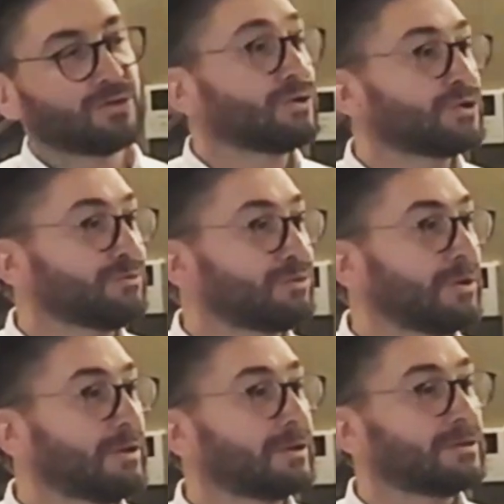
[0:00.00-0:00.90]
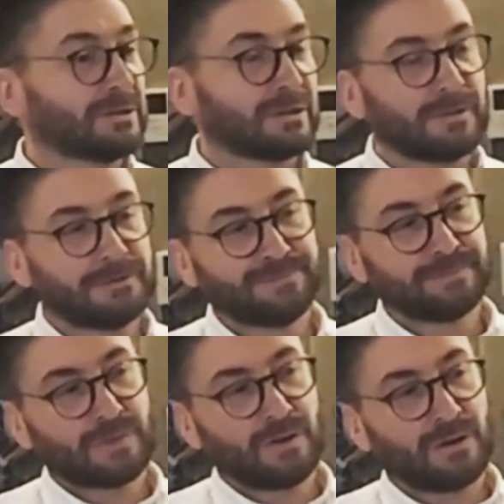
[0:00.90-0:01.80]
a construction product or
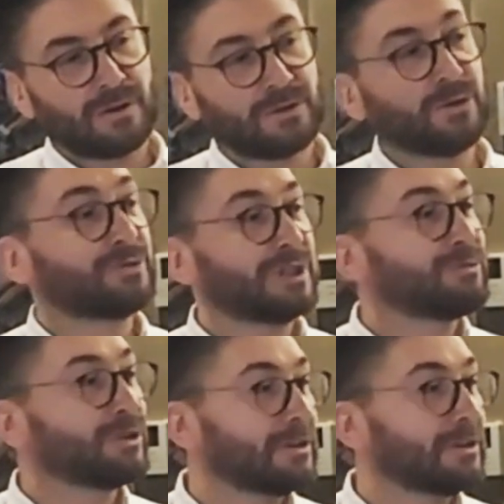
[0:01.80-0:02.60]
concrete